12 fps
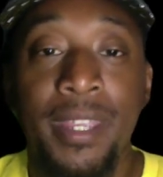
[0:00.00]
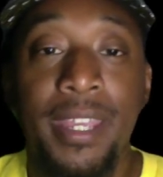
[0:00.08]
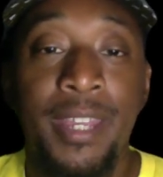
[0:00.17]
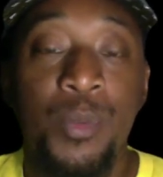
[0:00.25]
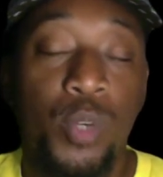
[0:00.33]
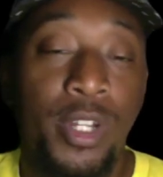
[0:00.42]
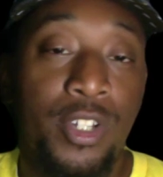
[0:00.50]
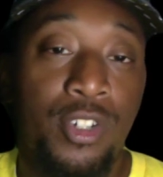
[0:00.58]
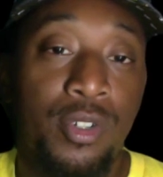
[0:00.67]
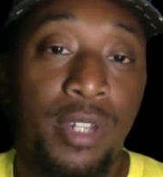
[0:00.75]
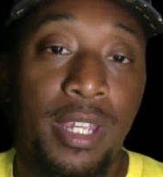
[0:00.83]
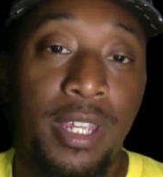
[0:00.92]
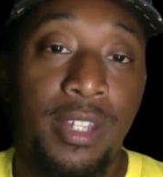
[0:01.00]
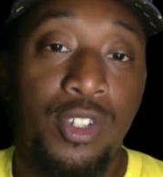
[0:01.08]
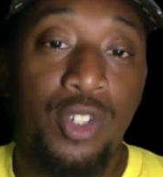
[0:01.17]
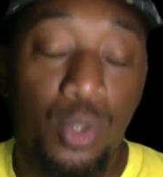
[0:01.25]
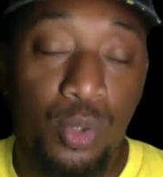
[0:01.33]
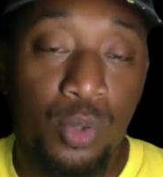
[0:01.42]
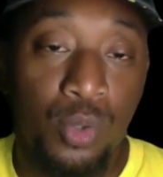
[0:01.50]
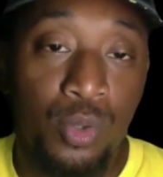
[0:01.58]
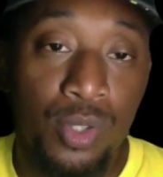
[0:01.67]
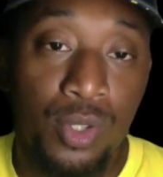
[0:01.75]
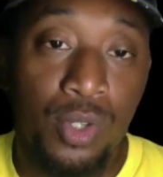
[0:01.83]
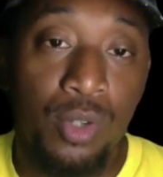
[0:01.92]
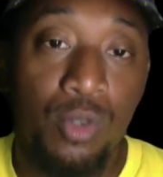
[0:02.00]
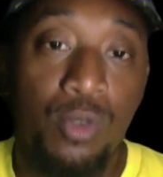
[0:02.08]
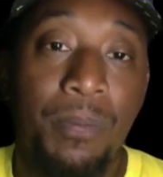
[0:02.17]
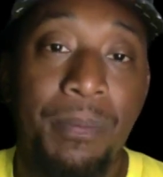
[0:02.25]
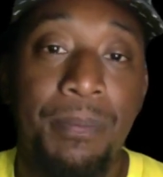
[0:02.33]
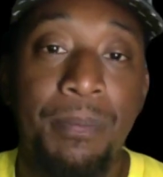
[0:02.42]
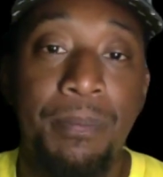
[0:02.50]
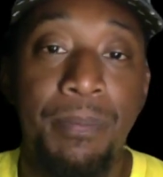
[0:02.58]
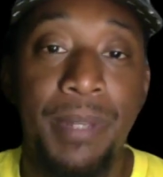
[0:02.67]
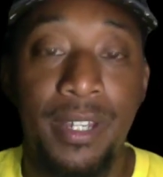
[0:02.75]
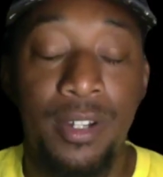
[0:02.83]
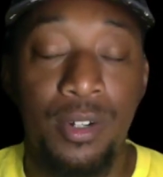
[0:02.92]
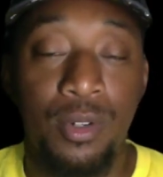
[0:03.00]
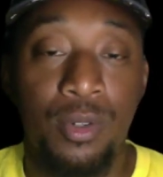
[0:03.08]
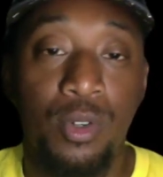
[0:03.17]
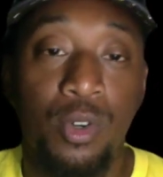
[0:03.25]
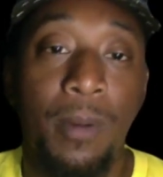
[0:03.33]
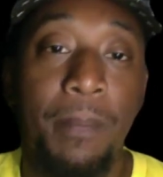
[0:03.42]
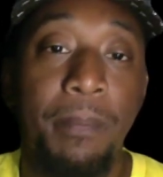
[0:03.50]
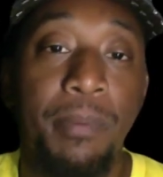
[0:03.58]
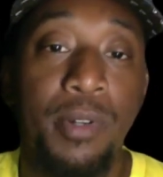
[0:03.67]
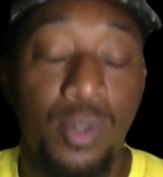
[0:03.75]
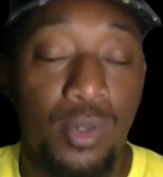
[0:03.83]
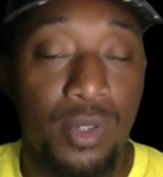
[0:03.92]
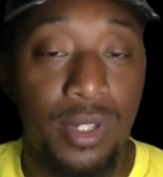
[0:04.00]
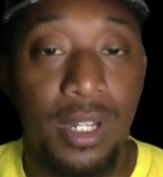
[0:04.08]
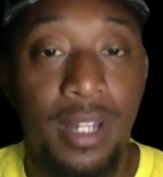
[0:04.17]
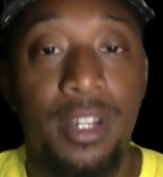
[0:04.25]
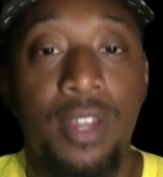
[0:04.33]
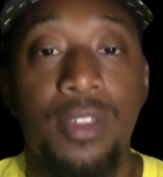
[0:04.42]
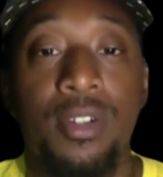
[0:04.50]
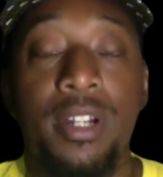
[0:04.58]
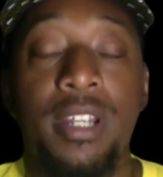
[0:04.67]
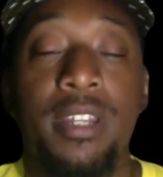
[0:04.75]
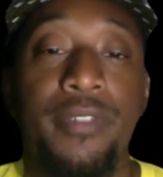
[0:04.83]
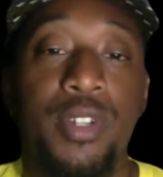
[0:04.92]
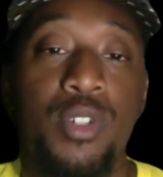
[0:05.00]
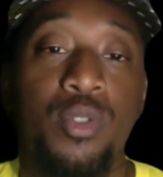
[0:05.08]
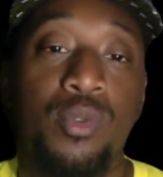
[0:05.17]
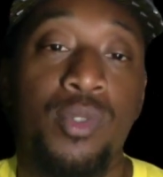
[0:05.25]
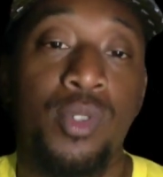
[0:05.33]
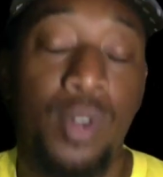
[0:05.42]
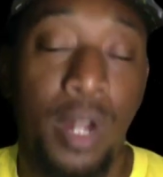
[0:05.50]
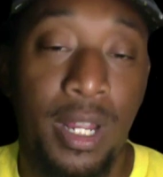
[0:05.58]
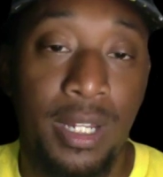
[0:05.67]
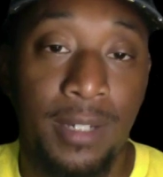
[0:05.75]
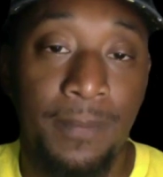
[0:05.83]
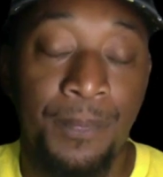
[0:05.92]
in which you can use to build or boost another individual's credit.